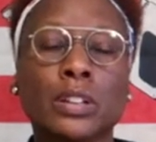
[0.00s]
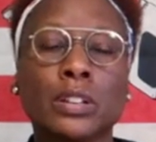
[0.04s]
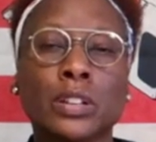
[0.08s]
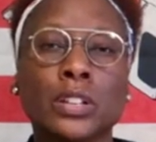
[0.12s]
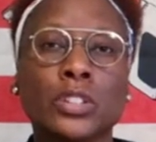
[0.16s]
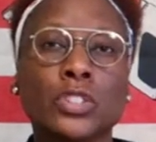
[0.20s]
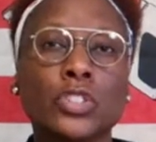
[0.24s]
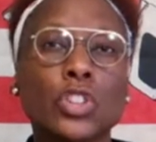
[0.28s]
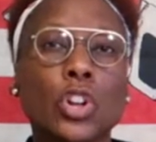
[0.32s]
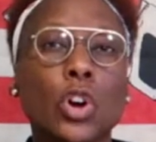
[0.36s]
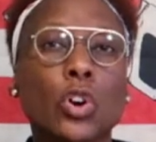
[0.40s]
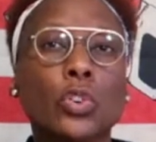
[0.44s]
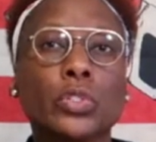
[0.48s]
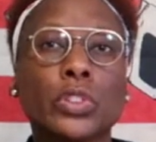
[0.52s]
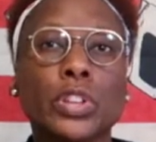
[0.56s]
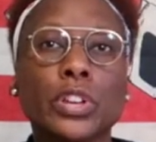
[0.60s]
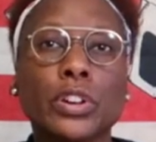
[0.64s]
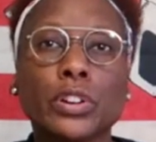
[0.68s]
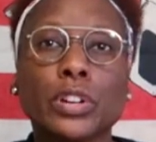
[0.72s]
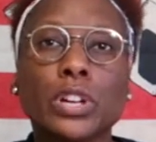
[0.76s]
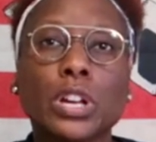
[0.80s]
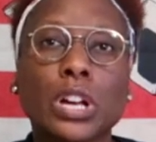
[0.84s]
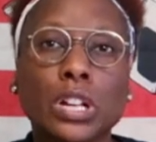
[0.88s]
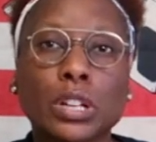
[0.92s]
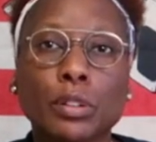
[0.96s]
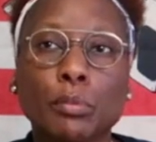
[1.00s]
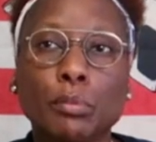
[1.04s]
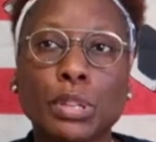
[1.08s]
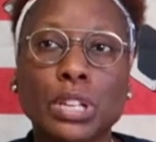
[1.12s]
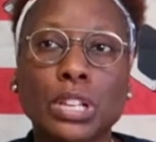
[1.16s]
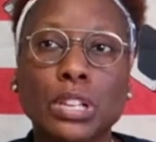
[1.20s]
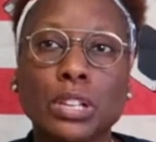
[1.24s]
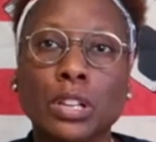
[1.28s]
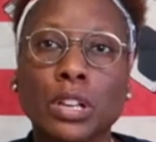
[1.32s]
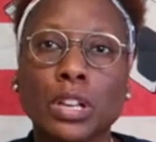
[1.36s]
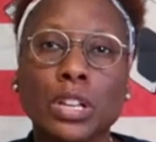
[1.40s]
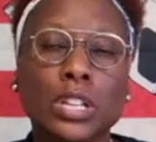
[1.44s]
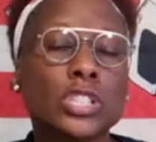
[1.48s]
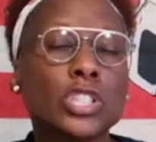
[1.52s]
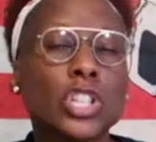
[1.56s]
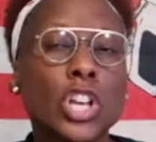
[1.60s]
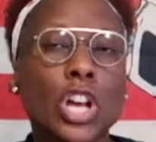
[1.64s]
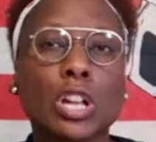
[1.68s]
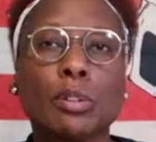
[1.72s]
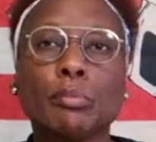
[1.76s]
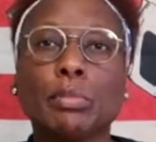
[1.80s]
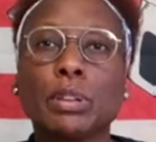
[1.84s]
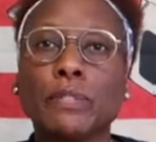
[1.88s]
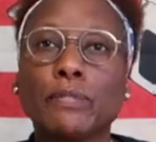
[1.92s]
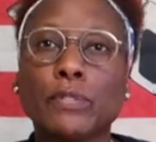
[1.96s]
it's
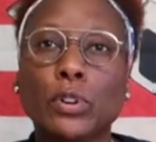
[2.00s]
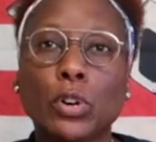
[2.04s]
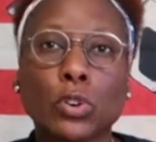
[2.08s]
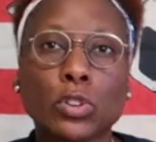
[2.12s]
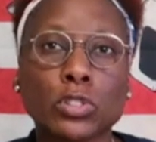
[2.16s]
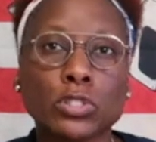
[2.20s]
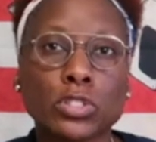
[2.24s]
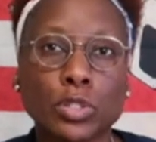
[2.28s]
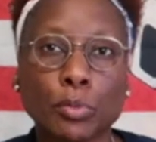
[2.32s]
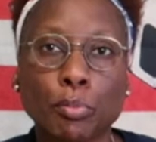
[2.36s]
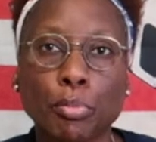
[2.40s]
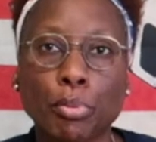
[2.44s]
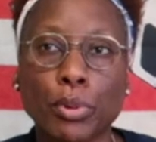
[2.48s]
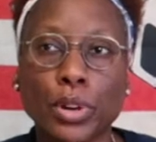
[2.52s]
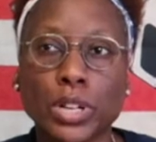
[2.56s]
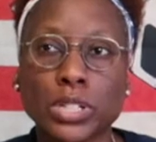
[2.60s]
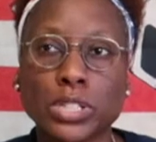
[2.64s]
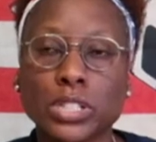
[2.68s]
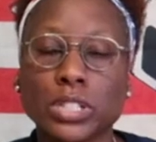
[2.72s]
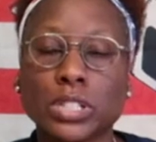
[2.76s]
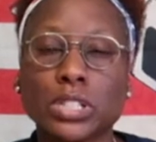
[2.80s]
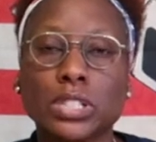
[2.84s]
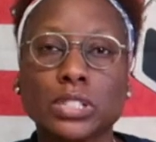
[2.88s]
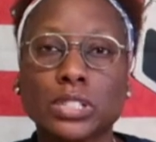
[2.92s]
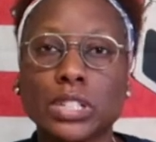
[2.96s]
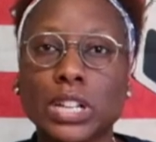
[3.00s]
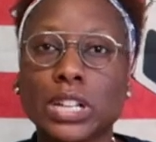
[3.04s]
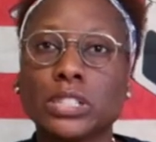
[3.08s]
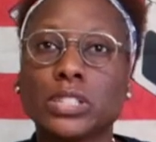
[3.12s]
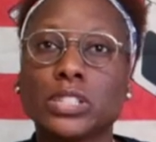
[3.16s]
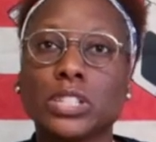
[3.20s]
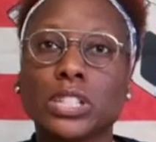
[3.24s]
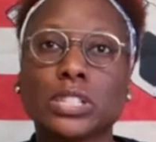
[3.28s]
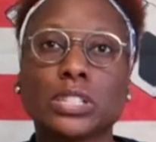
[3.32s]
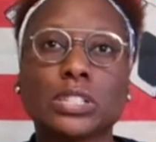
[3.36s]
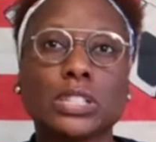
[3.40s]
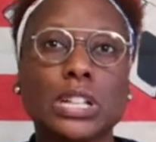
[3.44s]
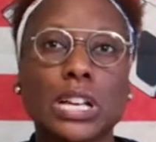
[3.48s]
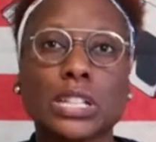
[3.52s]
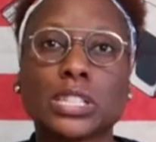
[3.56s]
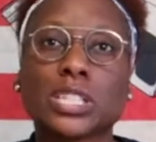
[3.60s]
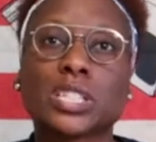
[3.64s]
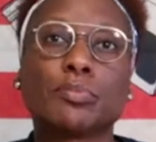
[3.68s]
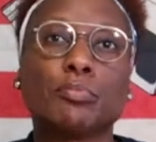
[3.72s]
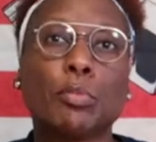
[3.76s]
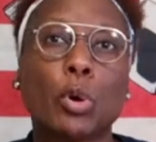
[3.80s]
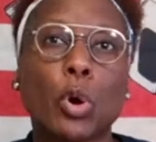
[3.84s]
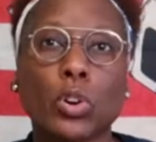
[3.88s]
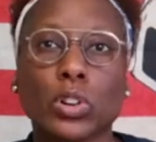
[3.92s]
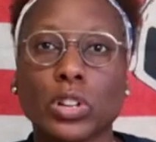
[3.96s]
going to be voter suppression because they just not
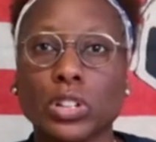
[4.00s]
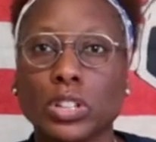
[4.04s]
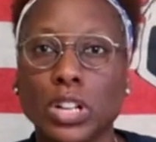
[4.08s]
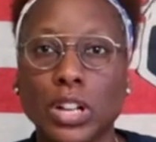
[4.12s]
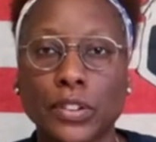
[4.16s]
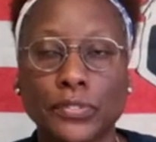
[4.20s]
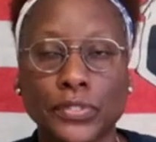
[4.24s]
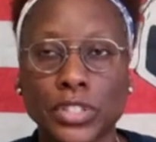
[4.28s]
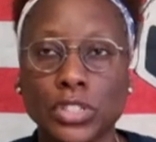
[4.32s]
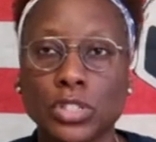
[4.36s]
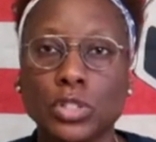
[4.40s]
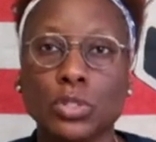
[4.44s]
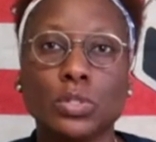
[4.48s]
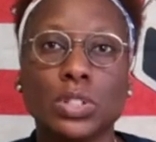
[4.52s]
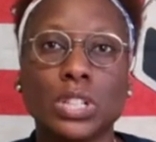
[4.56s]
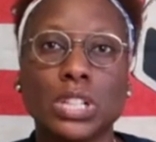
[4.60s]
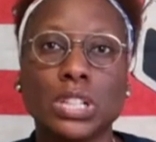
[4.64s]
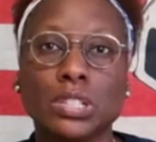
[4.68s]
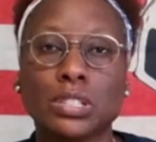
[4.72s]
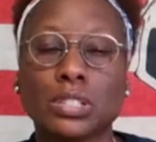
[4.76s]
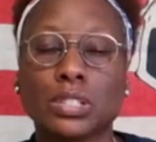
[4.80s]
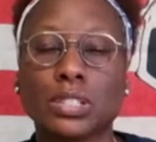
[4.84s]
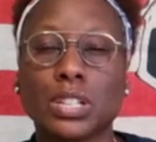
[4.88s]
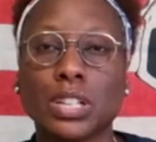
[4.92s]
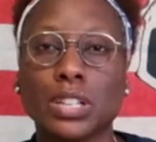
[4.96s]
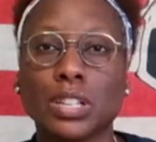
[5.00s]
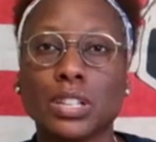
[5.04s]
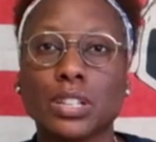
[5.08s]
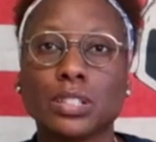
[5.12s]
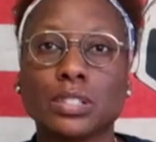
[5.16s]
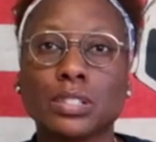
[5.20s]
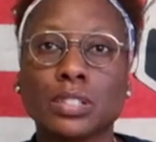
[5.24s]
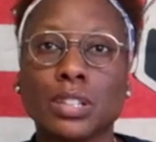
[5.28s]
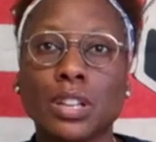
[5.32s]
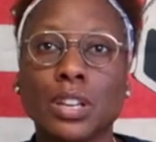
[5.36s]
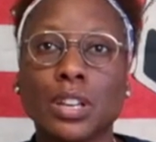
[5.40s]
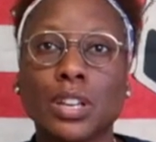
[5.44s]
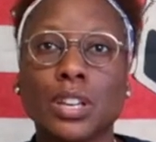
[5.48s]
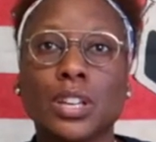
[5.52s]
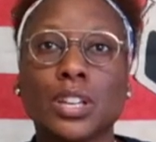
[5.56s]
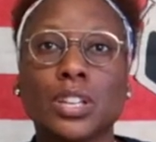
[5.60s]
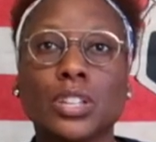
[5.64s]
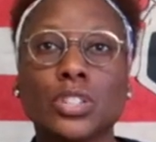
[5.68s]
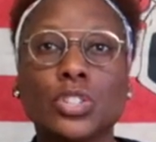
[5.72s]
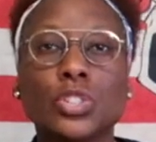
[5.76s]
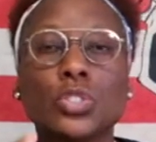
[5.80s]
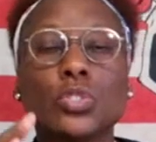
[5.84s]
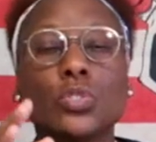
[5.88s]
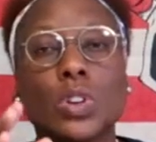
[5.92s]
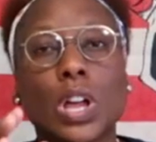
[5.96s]
smart enough to do these things.
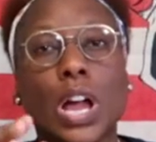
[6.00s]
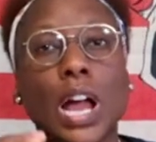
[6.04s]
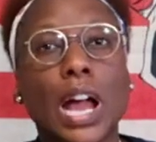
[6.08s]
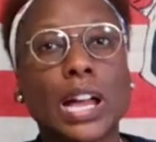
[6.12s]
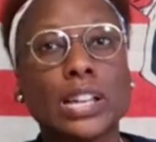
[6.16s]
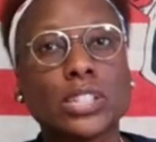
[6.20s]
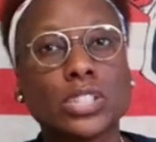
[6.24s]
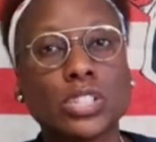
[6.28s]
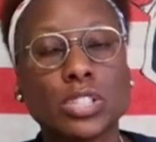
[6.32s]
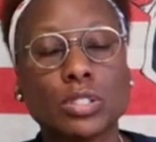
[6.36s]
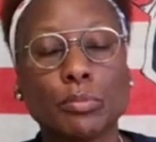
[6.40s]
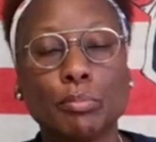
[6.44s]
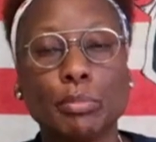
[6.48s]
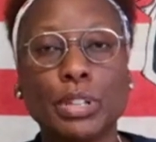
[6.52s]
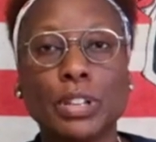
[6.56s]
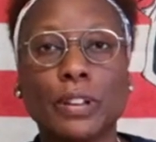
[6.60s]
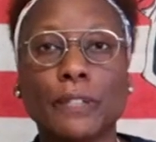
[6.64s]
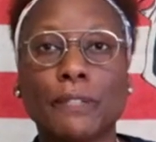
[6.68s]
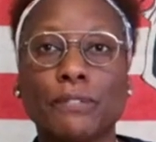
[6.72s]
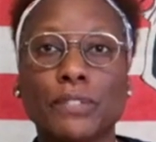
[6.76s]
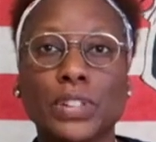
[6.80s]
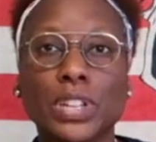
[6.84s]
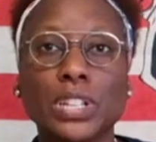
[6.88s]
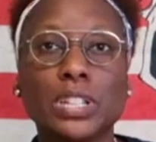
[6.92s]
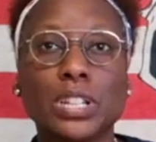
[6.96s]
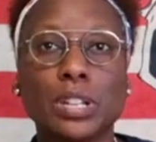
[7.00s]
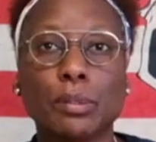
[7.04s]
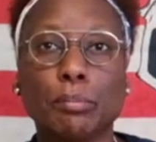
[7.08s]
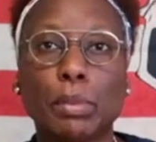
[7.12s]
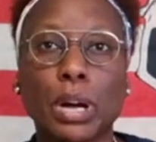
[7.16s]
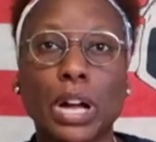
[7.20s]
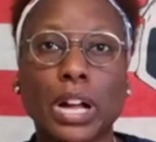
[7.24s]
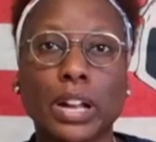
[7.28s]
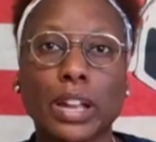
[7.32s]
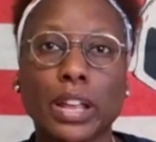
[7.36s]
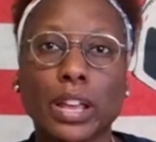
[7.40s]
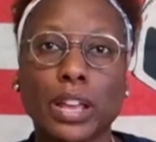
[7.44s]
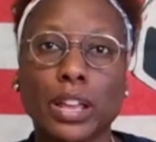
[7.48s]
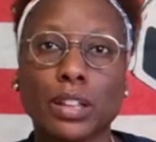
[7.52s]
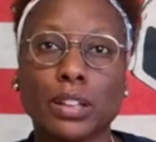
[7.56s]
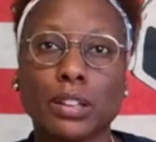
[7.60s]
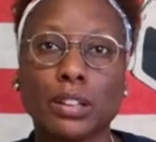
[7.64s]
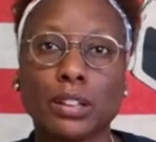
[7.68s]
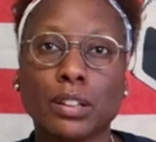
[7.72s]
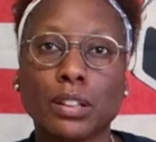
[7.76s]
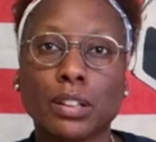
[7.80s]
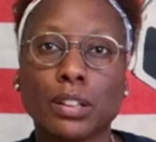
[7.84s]
You guys should be offended by that.